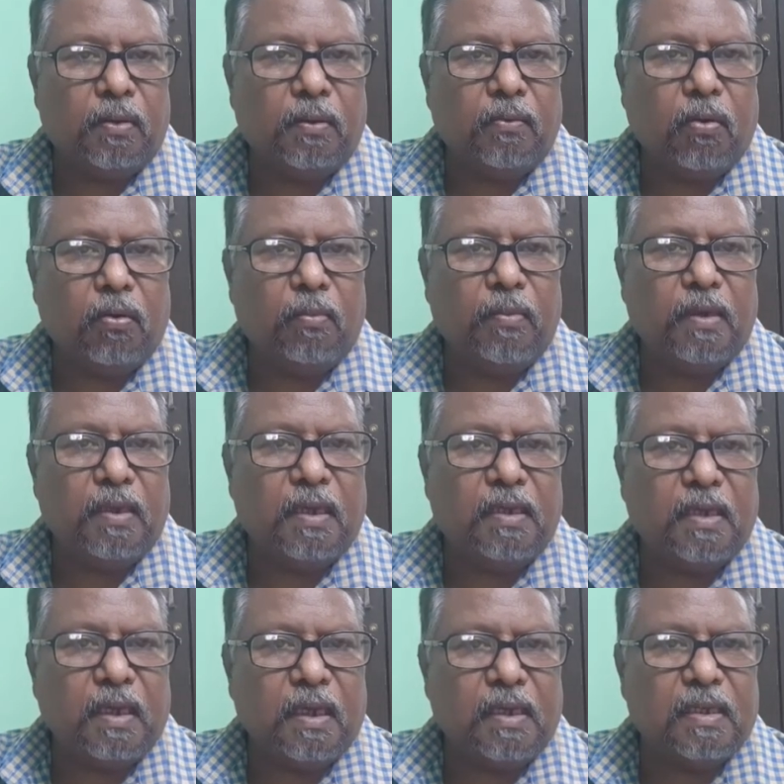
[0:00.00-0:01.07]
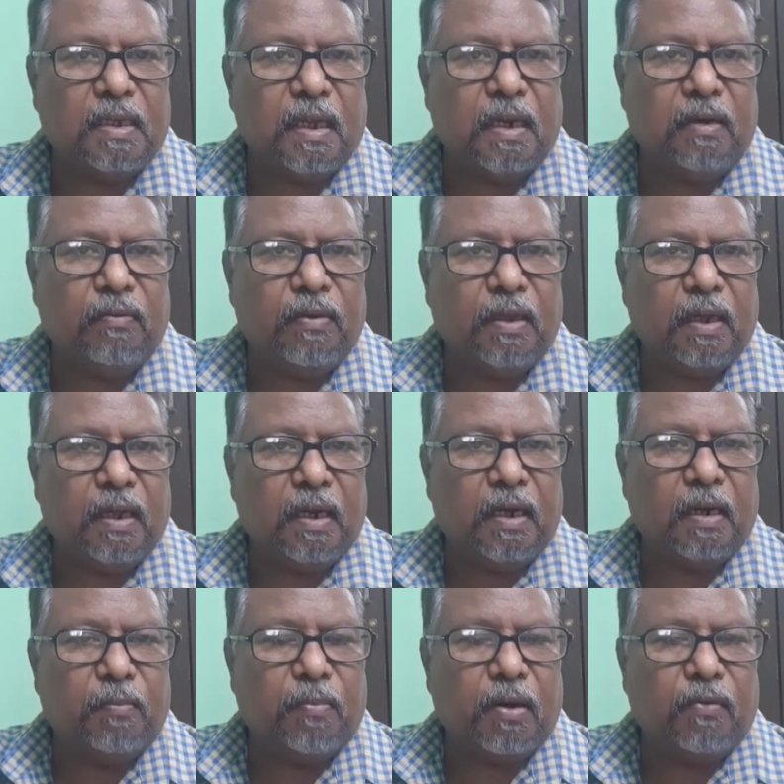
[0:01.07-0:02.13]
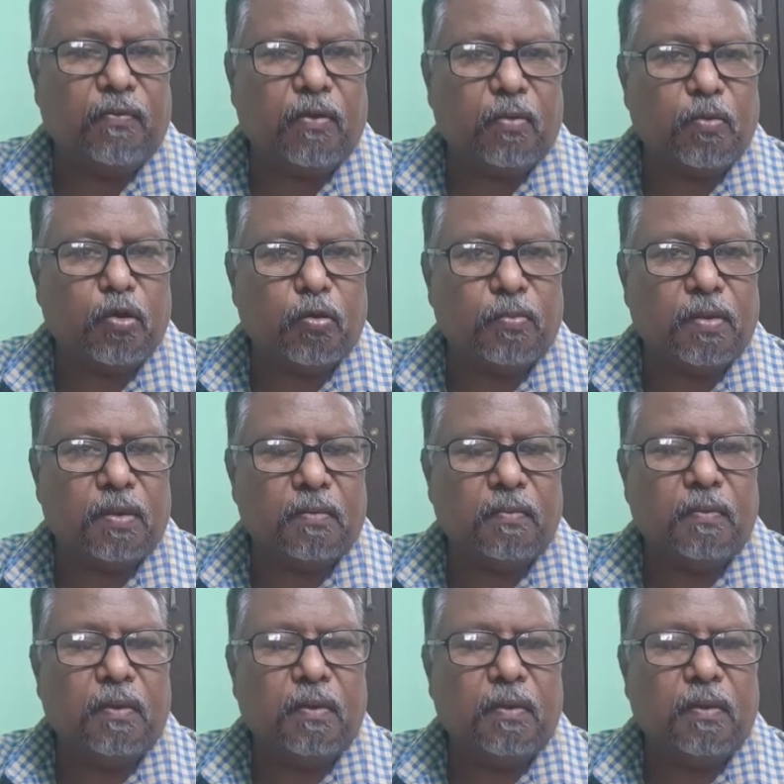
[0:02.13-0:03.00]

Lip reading: Ovum is a single cell with a n number of chromosomes.